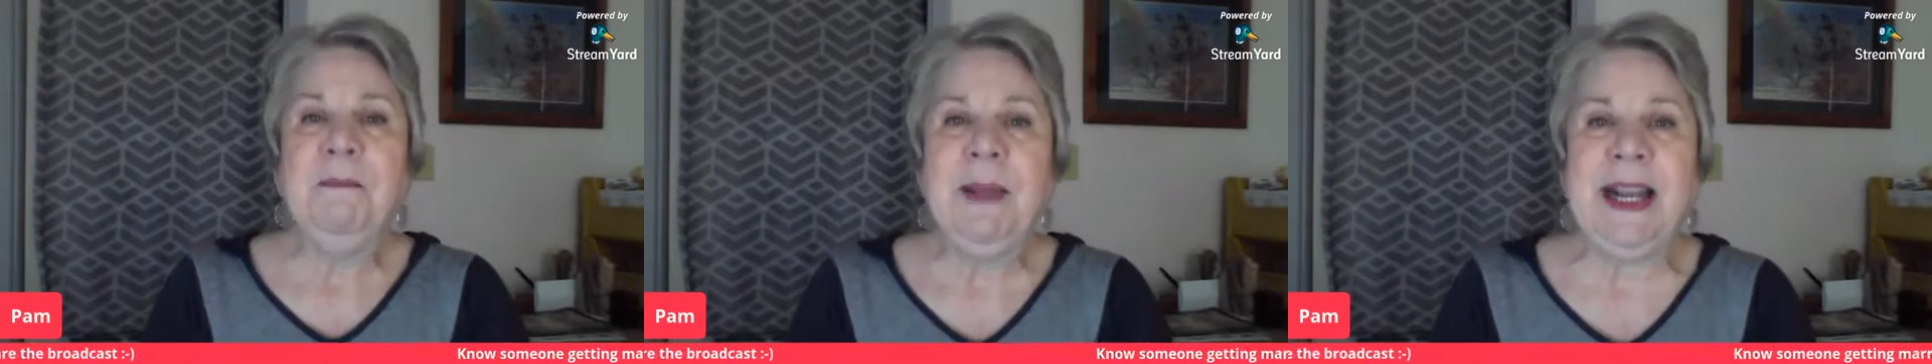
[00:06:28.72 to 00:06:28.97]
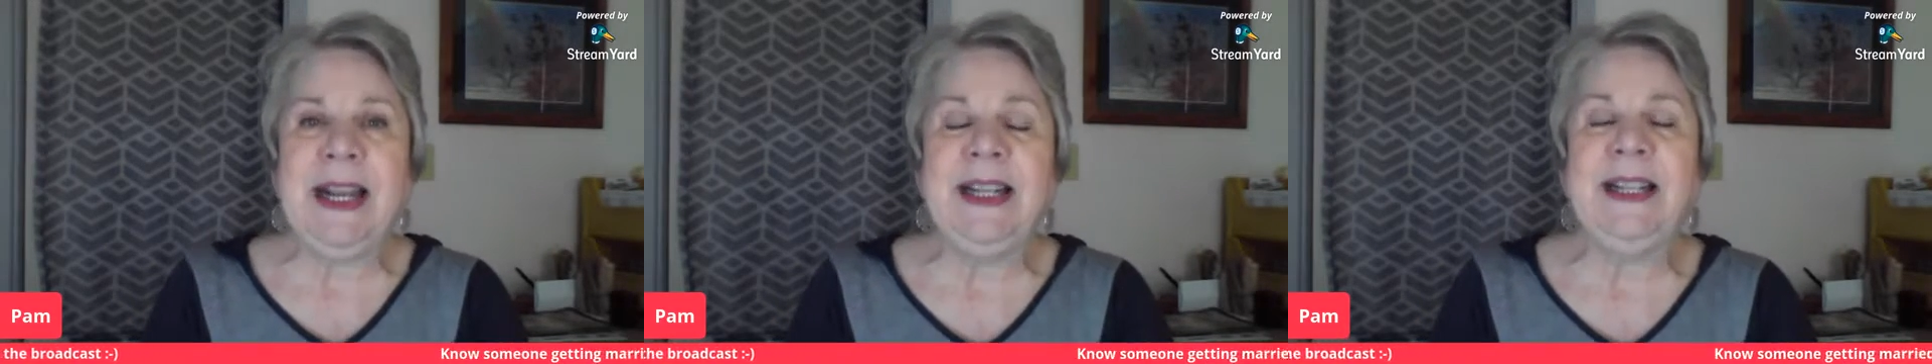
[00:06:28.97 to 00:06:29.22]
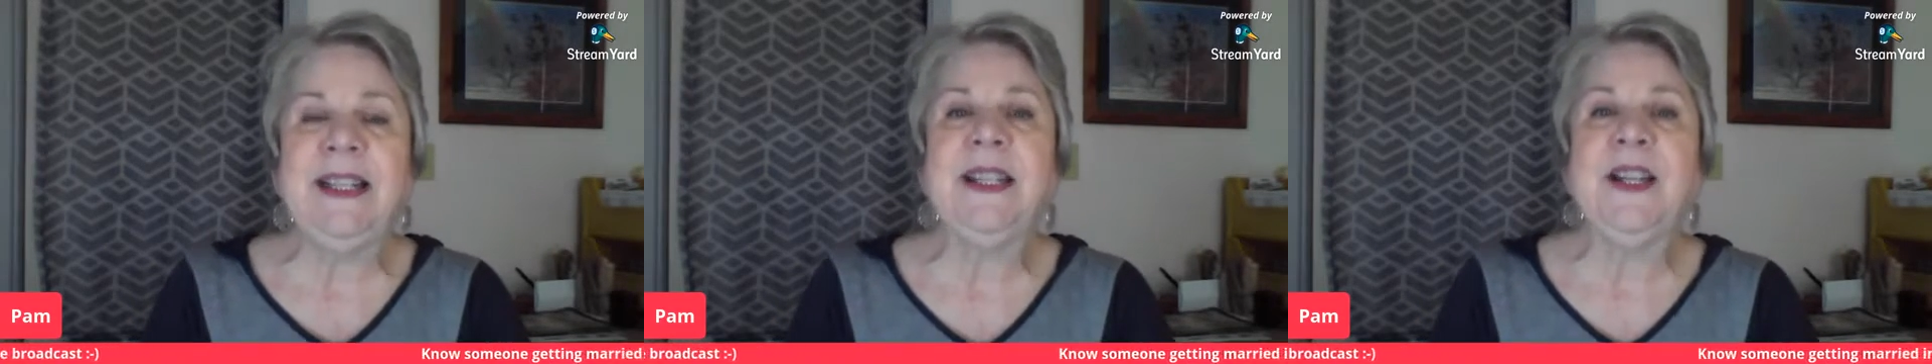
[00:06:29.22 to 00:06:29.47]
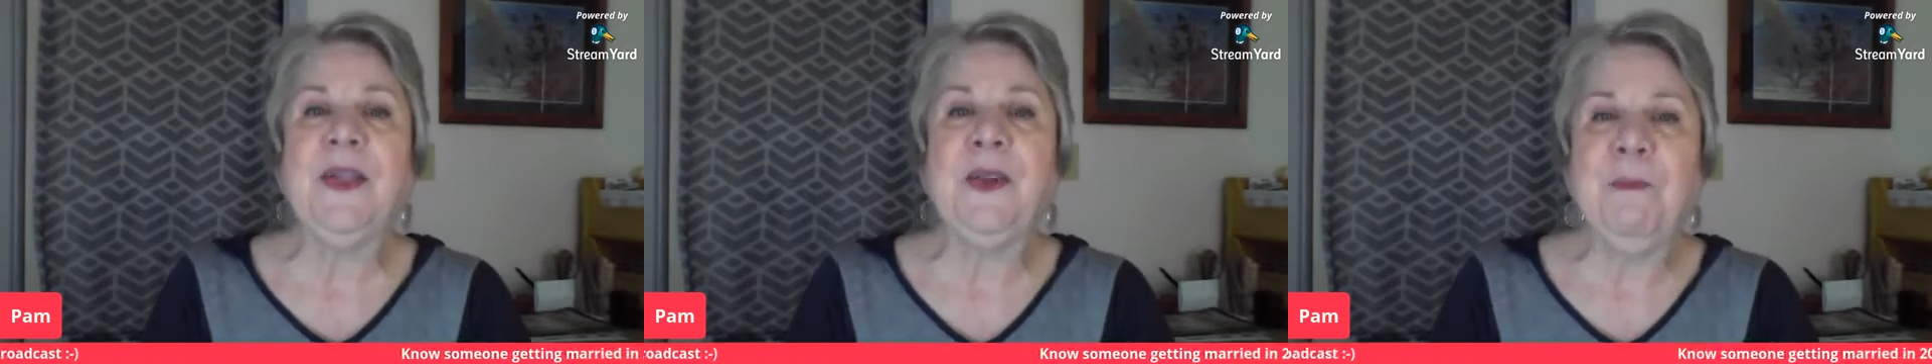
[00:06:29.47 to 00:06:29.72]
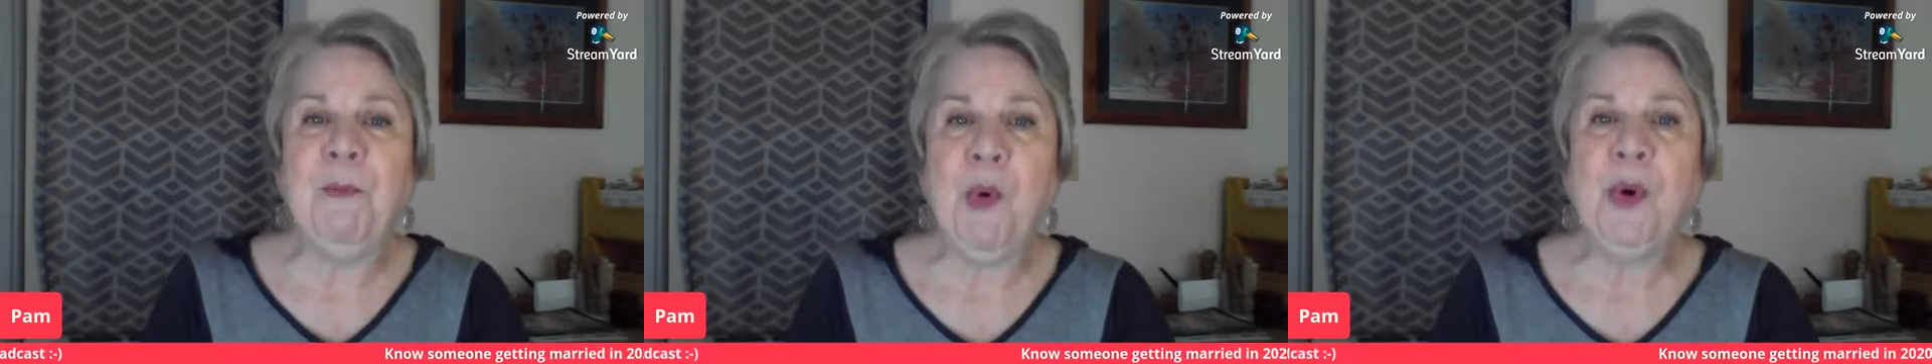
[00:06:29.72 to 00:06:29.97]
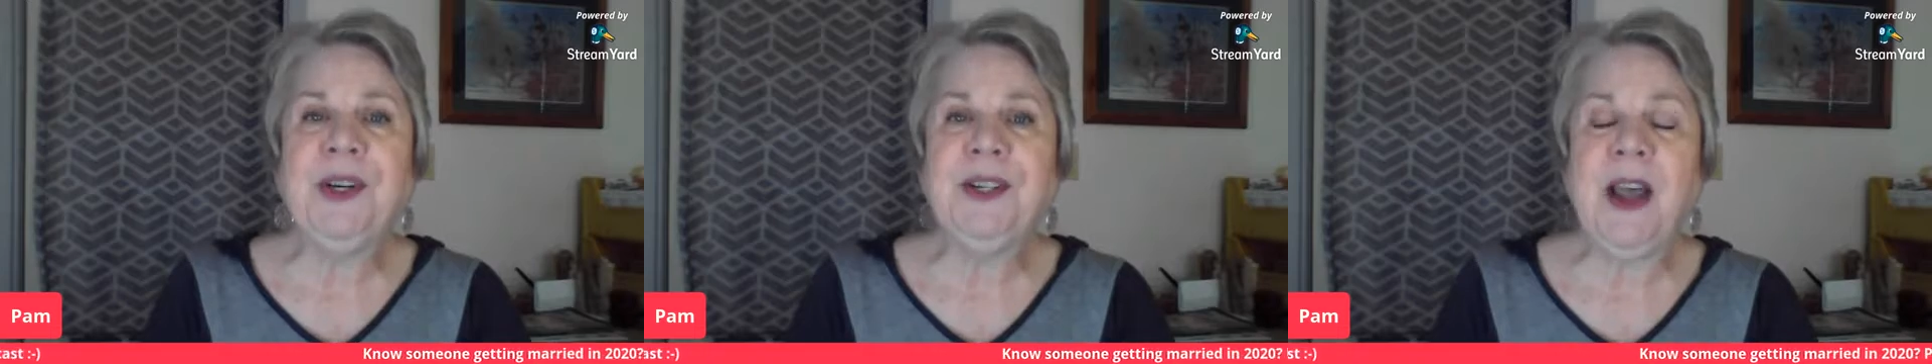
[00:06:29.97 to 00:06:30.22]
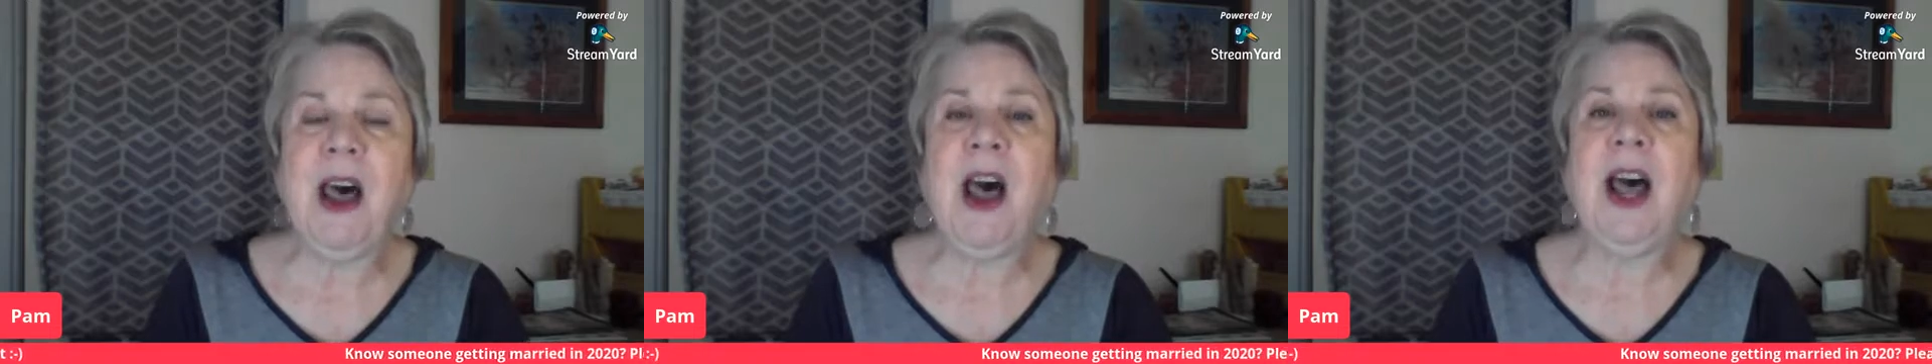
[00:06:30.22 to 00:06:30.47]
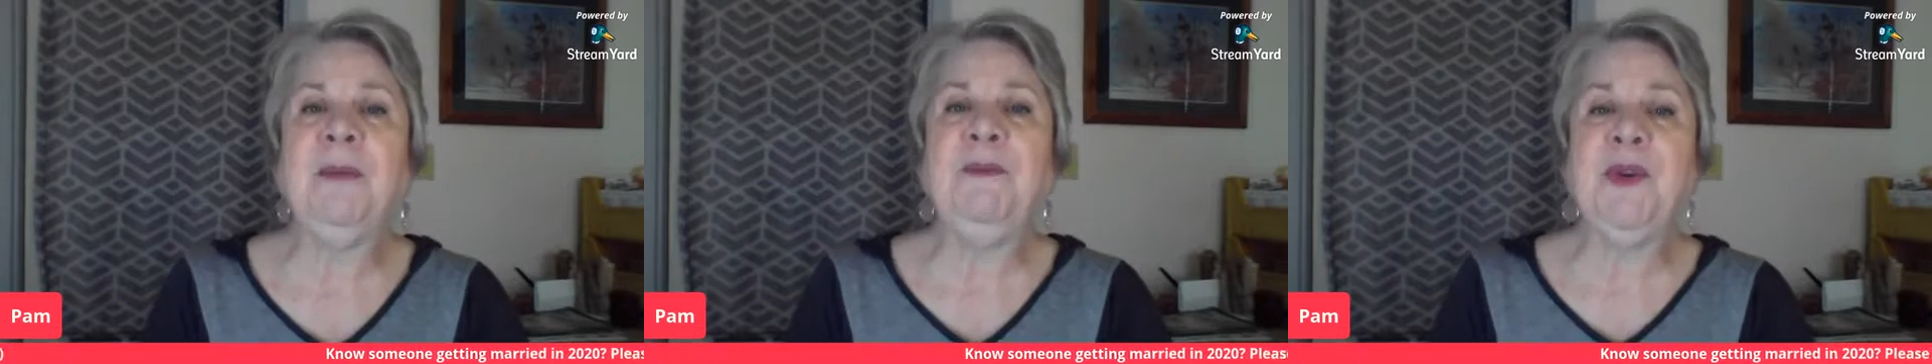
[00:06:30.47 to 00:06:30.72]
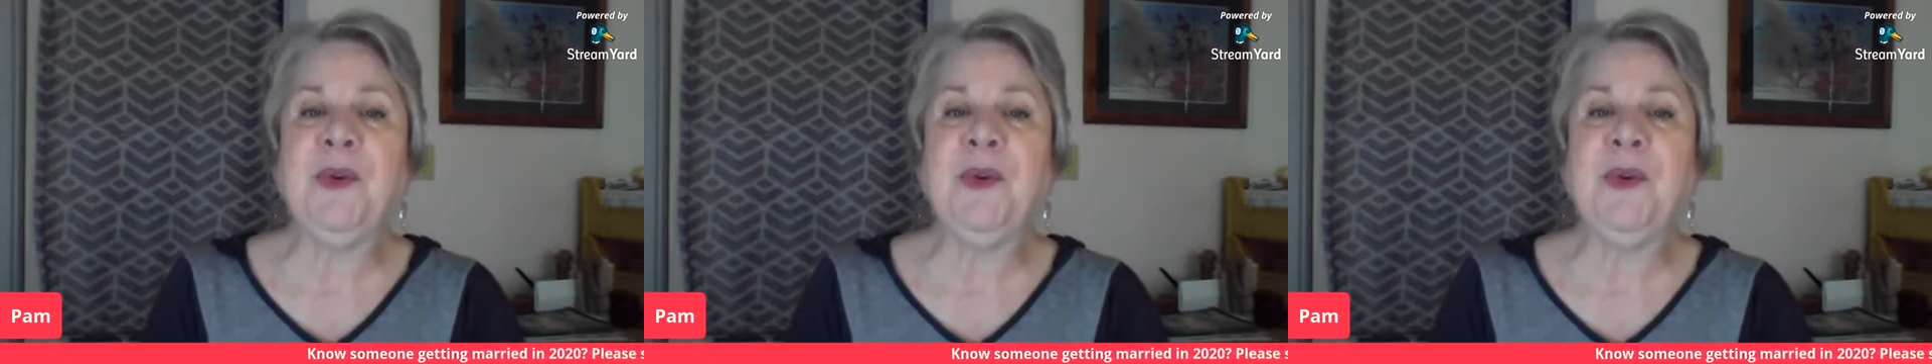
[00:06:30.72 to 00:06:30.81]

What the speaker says: means the more time